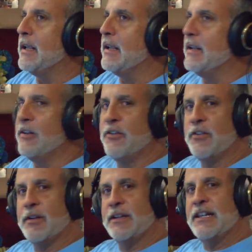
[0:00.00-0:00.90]

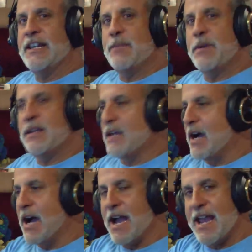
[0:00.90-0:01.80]
is keeping
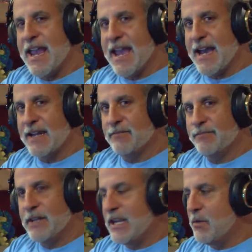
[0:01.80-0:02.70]
the hi-hat.
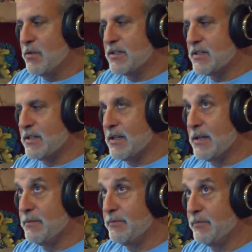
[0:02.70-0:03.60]
He was
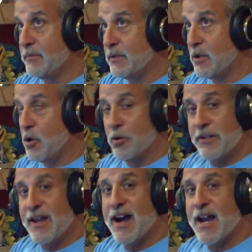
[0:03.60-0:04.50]
um,
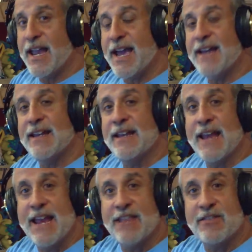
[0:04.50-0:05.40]
holding the hi-hat
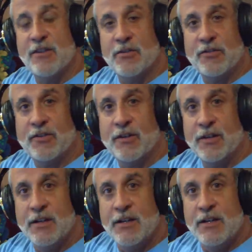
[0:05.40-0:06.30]
in eighth notes.
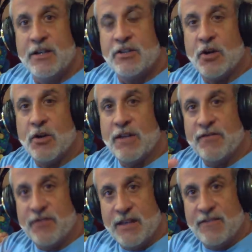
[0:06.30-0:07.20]
So
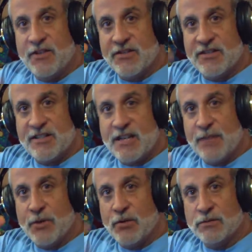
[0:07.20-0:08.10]
if, if this is a
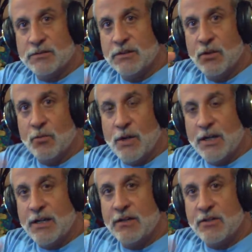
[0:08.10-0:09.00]
tempo,
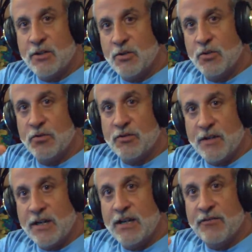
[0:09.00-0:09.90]
one, two,
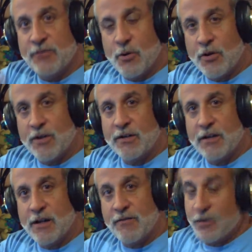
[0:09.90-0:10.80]
three, four,
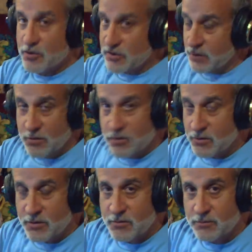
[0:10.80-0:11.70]
uh, for those of you who
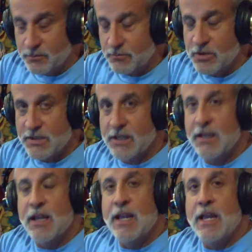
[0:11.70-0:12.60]
don't know music,